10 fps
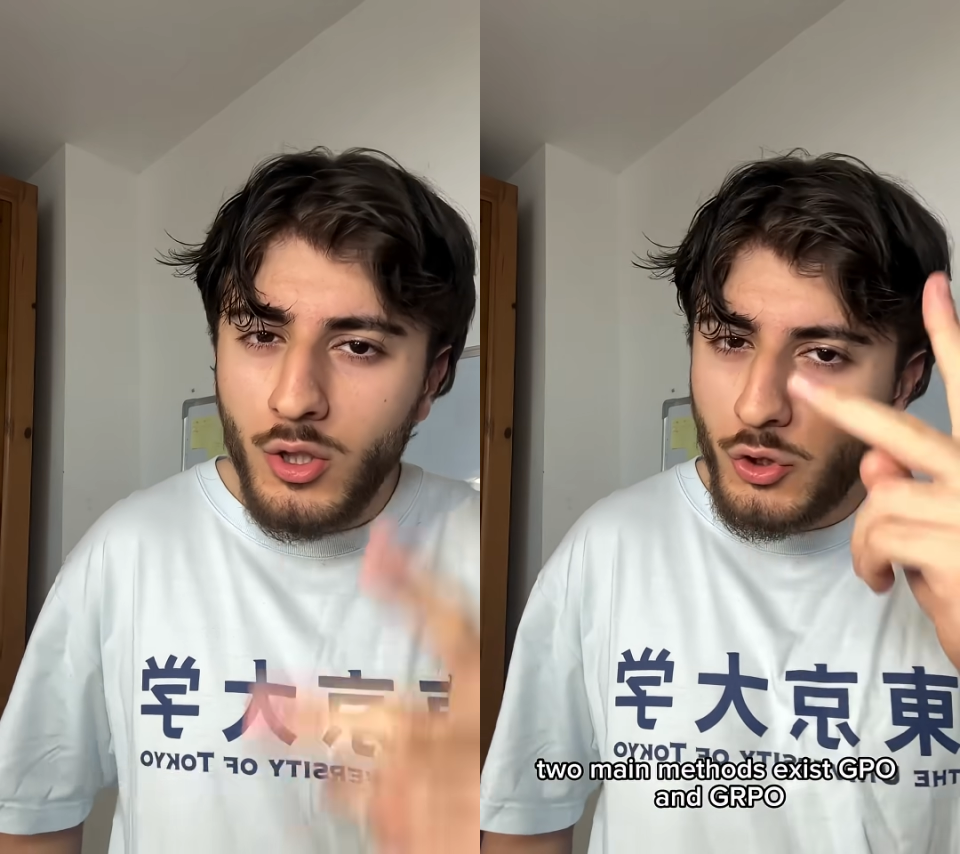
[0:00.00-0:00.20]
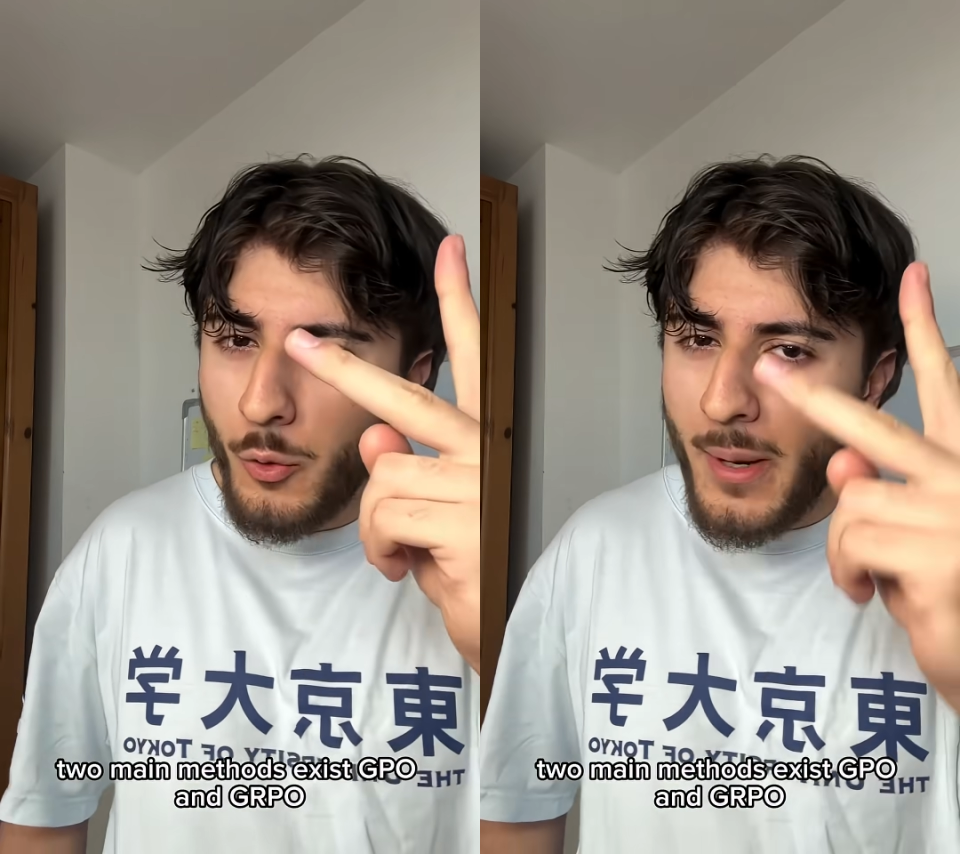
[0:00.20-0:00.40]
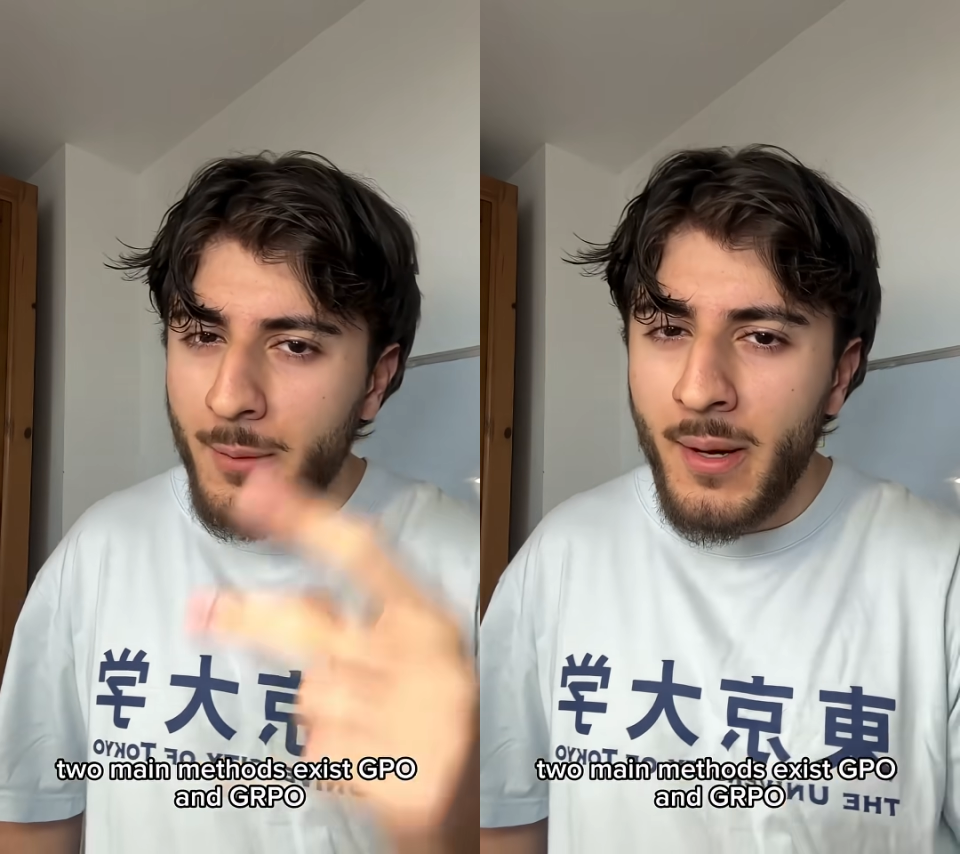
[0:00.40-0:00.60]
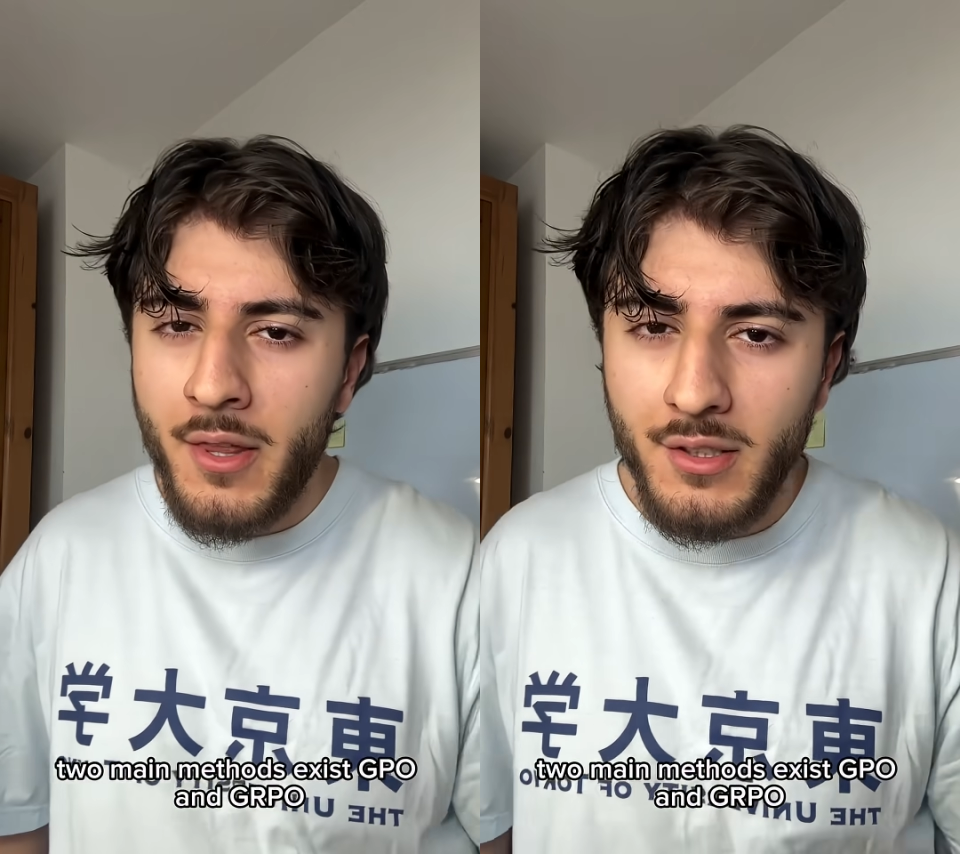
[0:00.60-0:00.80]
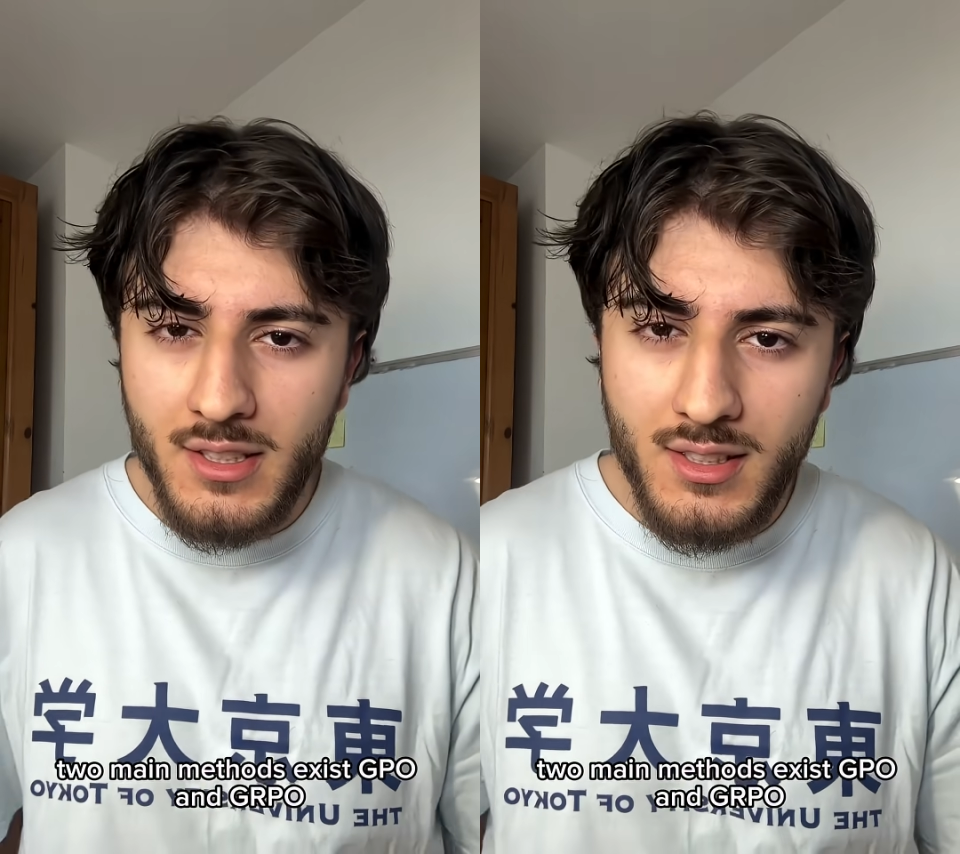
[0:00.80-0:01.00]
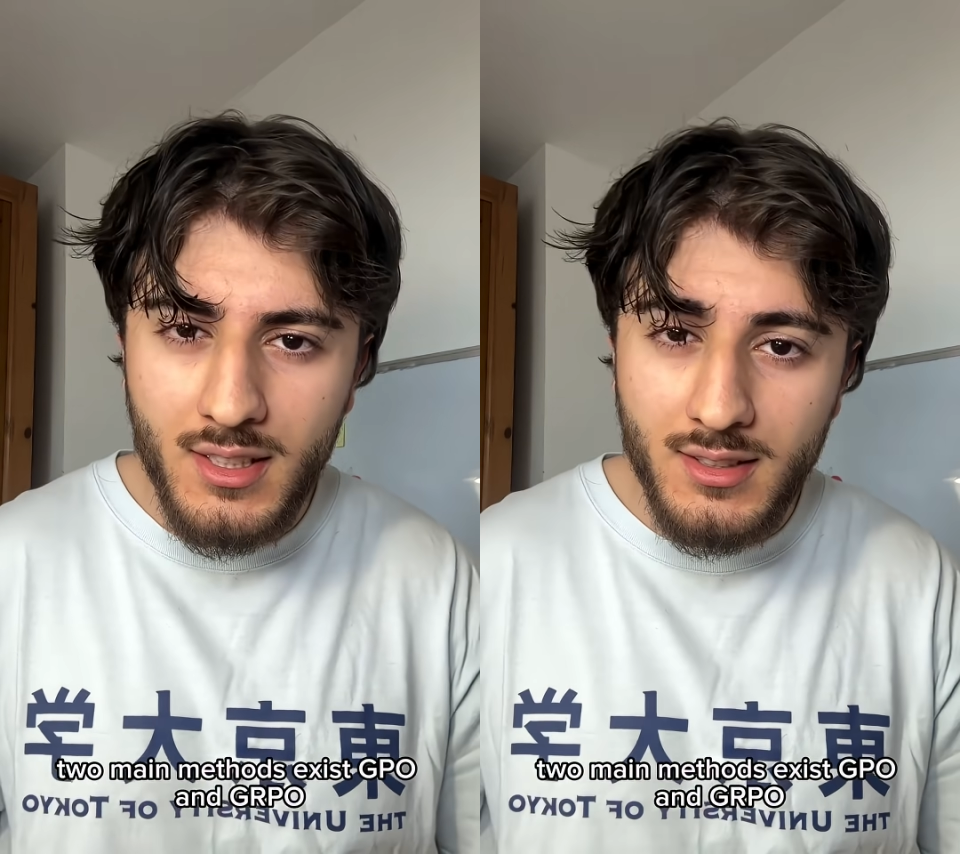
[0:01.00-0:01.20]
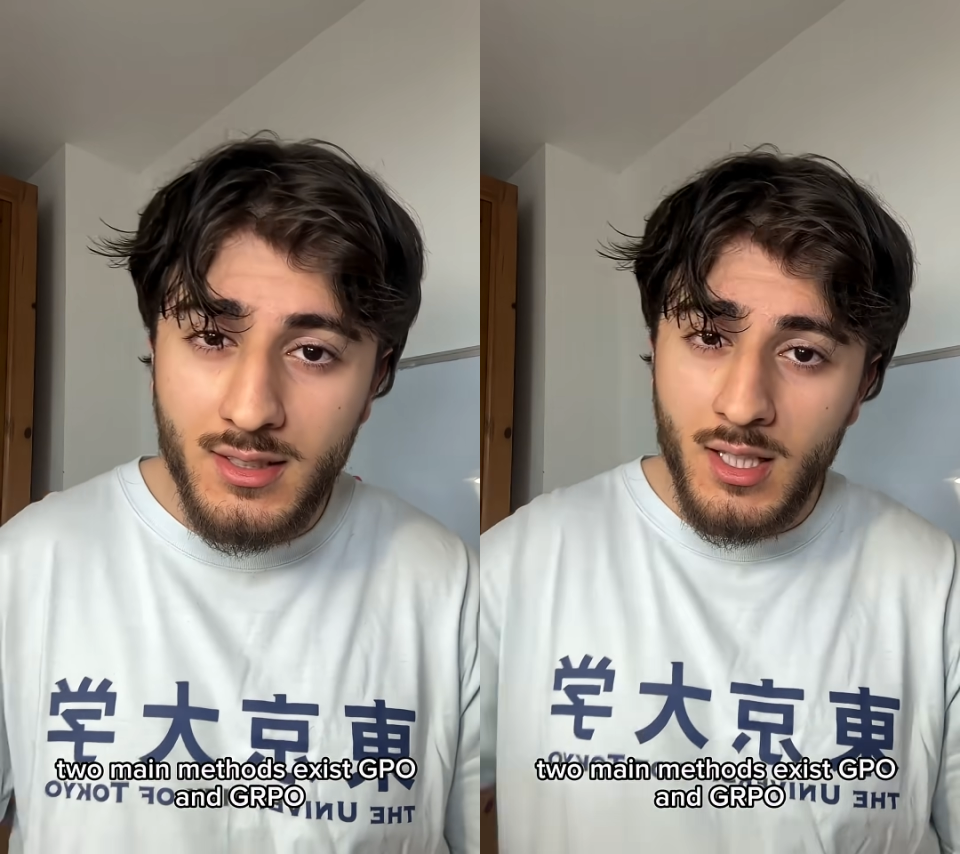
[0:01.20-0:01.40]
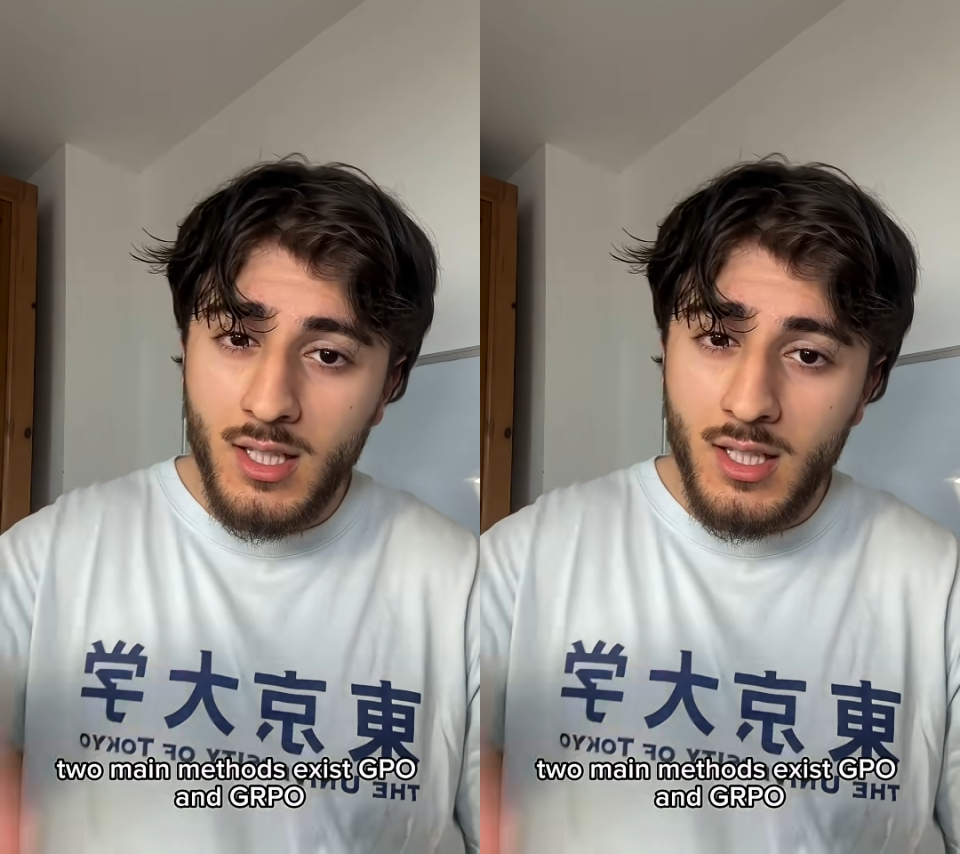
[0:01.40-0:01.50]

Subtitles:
two main methods exist,